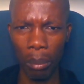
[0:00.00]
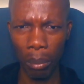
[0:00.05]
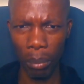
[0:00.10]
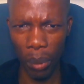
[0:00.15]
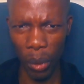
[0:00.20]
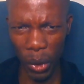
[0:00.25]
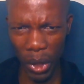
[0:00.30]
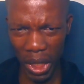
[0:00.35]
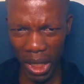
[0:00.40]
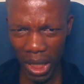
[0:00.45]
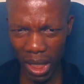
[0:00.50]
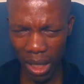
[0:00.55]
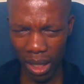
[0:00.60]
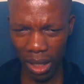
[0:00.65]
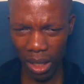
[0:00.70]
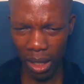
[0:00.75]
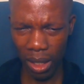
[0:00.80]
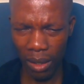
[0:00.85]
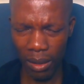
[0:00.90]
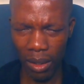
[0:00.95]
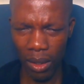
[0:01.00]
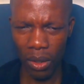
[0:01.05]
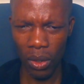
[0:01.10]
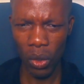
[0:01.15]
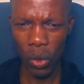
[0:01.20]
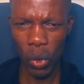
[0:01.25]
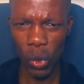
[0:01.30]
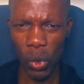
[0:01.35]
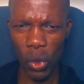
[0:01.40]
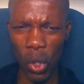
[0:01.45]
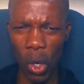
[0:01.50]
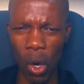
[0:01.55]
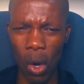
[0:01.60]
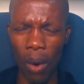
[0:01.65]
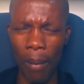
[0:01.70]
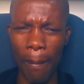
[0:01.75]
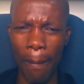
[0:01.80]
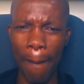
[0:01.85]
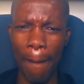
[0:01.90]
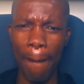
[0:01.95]
pushing it.
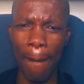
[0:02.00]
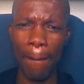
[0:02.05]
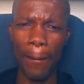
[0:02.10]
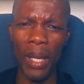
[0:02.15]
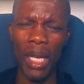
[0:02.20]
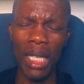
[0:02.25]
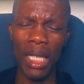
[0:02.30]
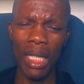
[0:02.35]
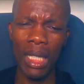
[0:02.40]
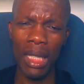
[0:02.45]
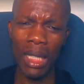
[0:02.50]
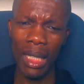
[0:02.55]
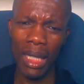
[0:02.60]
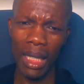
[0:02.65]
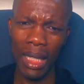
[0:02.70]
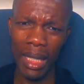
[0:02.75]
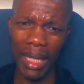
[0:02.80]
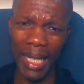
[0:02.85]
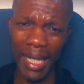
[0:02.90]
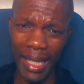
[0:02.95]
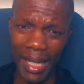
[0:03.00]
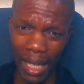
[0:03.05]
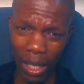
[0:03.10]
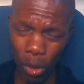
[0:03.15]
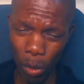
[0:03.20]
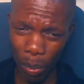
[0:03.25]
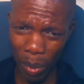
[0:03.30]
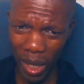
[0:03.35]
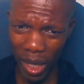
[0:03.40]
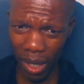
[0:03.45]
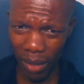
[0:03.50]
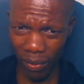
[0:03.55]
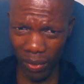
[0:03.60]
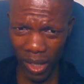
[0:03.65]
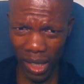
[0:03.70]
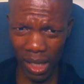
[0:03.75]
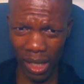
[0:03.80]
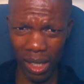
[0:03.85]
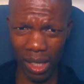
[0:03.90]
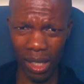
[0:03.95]
So the ZANU-P F, the
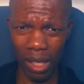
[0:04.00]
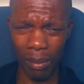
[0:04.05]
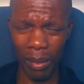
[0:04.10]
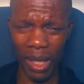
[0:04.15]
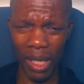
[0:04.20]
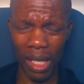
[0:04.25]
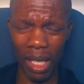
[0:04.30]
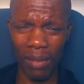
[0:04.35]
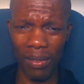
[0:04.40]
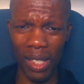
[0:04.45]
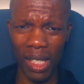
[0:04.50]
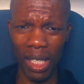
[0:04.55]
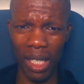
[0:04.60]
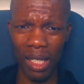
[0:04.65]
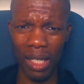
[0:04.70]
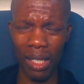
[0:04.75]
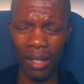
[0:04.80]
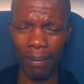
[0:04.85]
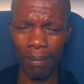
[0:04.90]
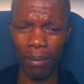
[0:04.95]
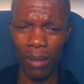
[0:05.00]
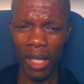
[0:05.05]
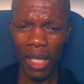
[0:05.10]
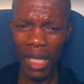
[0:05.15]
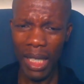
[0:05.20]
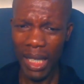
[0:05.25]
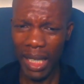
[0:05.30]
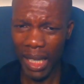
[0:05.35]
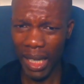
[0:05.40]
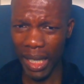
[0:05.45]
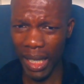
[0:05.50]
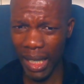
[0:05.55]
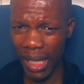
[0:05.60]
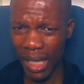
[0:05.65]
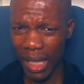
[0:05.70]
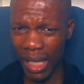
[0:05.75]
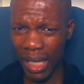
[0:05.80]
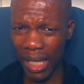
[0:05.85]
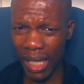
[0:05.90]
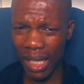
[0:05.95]
system, as I've said,
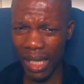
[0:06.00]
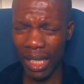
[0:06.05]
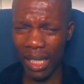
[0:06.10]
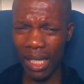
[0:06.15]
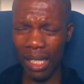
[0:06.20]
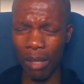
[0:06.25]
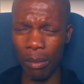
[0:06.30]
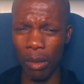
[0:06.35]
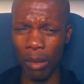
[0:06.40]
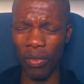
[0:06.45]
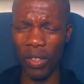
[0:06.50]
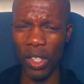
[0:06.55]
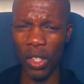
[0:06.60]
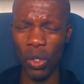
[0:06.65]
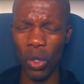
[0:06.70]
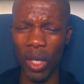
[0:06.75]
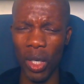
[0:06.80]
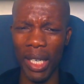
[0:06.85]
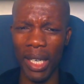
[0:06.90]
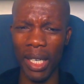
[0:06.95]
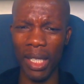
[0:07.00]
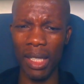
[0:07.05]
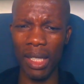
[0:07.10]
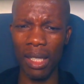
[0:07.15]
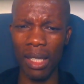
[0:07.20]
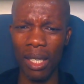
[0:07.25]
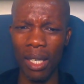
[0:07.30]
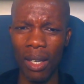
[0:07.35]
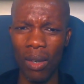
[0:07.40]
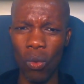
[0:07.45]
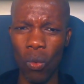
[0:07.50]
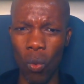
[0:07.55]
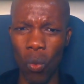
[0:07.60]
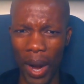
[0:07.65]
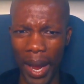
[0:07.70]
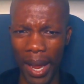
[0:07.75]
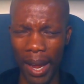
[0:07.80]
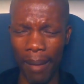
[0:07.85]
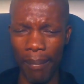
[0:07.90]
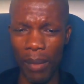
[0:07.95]
this is a system of intolerance.
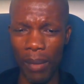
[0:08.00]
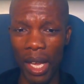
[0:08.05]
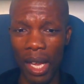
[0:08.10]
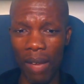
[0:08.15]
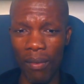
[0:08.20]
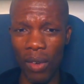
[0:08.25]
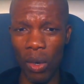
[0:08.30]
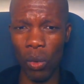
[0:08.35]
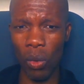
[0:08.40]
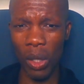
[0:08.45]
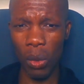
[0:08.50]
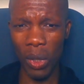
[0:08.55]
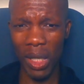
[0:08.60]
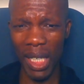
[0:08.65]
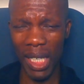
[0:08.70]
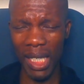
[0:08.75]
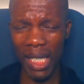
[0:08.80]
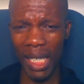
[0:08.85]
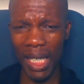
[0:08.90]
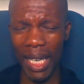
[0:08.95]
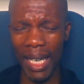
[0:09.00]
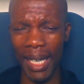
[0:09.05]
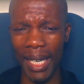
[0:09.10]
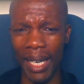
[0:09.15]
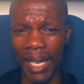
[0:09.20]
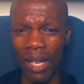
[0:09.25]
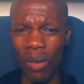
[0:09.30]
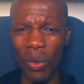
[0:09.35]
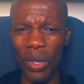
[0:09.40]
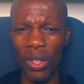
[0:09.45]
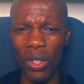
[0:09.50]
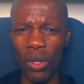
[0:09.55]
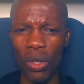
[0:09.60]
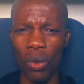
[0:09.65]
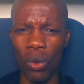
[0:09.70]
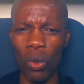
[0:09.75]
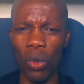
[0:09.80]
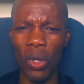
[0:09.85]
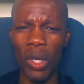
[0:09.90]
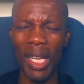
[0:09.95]
where everyone who doesn't agree with
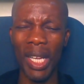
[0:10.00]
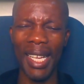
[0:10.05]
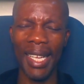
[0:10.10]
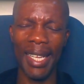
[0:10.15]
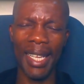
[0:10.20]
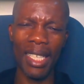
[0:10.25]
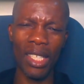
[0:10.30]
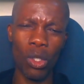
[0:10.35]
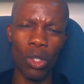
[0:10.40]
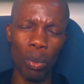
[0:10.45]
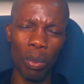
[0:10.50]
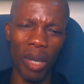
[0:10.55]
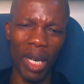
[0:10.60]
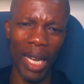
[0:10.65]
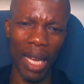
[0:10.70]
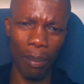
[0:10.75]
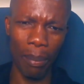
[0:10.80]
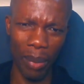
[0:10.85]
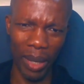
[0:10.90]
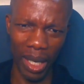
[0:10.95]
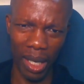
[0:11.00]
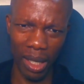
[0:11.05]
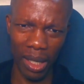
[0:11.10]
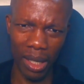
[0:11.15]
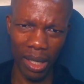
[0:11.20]
you has to be labeled.